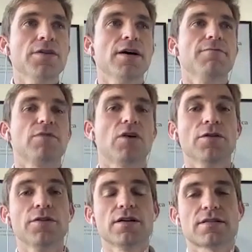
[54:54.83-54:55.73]

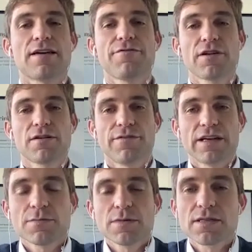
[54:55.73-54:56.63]
the South African
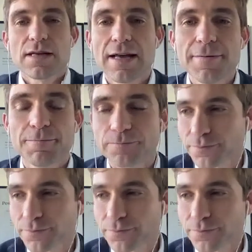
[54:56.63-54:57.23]
investment side,